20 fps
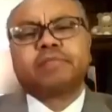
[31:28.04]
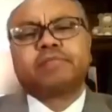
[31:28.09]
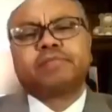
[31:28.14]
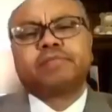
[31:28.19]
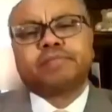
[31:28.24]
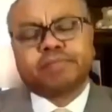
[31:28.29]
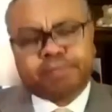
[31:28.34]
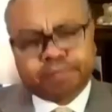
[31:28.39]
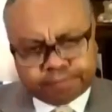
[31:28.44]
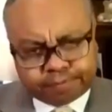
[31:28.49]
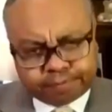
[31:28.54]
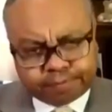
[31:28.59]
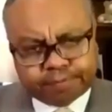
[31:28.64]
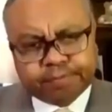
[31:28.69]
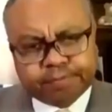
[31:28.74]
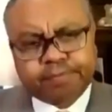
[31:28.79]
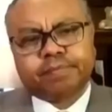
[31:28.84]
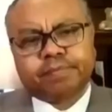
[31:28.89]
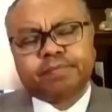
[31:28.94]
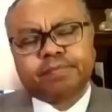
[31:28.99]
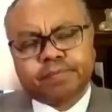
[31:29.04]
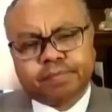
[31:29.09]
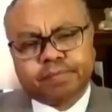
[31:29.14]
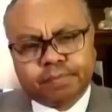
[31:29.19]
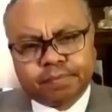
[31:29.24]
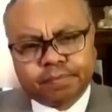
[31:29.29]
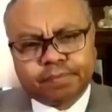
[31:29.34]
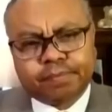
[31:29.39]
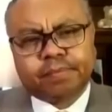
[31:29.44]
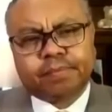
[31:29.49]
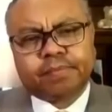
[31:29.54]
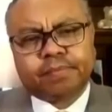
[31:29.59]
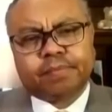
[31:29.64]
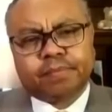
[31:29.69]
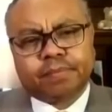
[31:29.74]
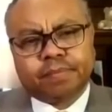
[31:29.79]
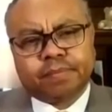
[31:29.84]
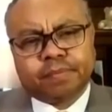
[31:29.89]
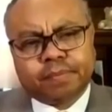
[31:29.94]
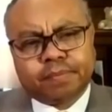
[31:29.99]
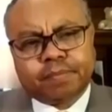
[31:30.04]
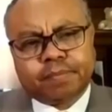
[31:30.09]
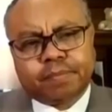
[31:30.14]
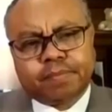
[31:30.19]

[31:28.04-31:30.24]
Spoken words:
caring, they supported me with